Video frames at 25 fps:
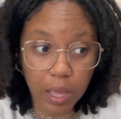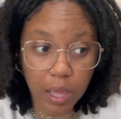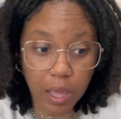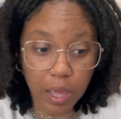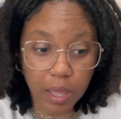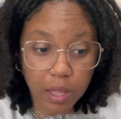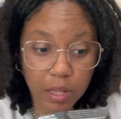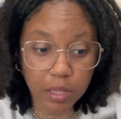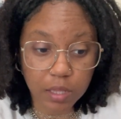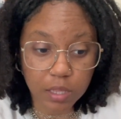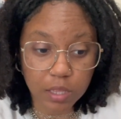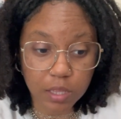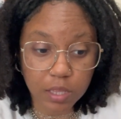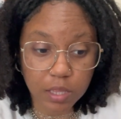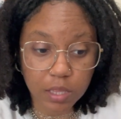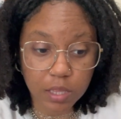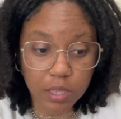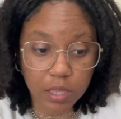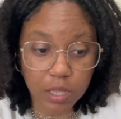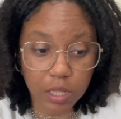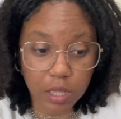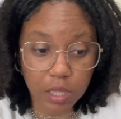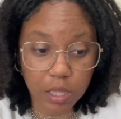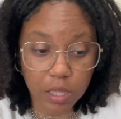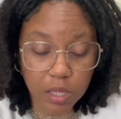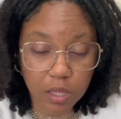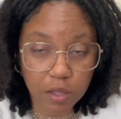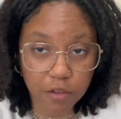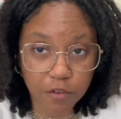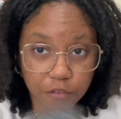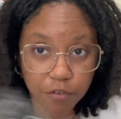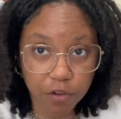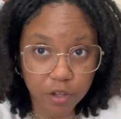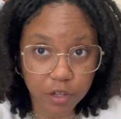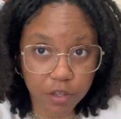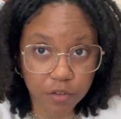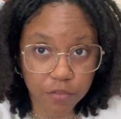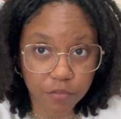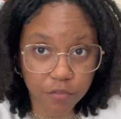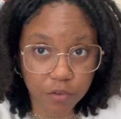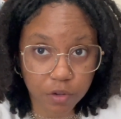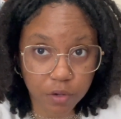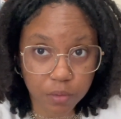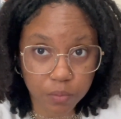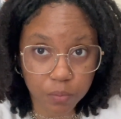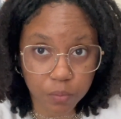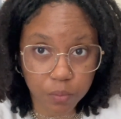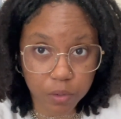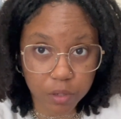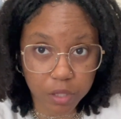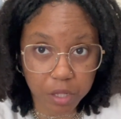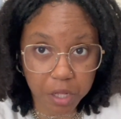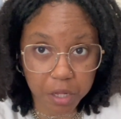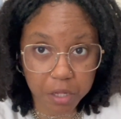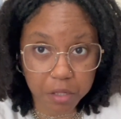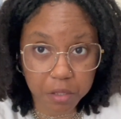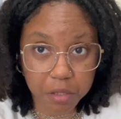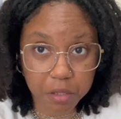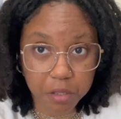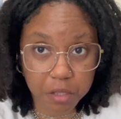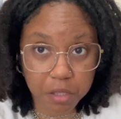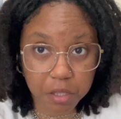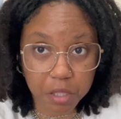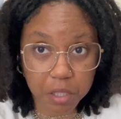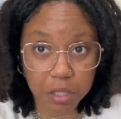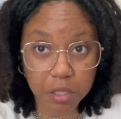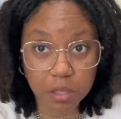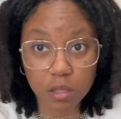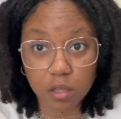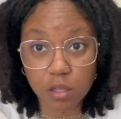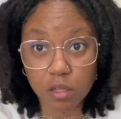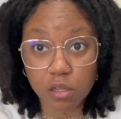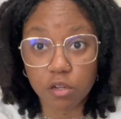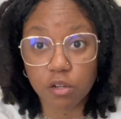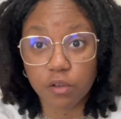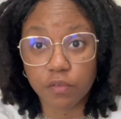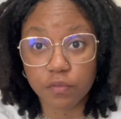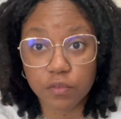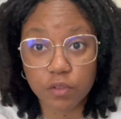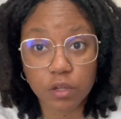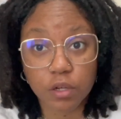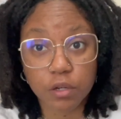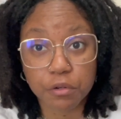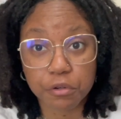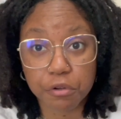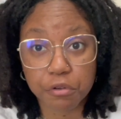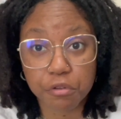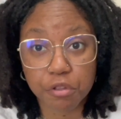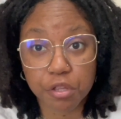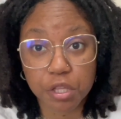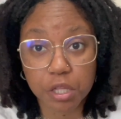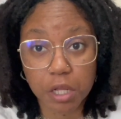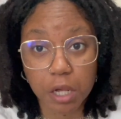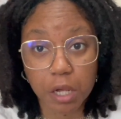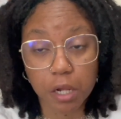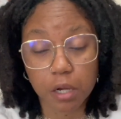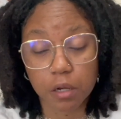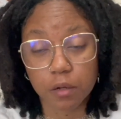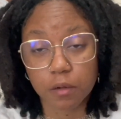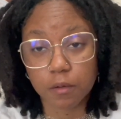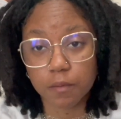and see if I can find one that's easy enough to understand.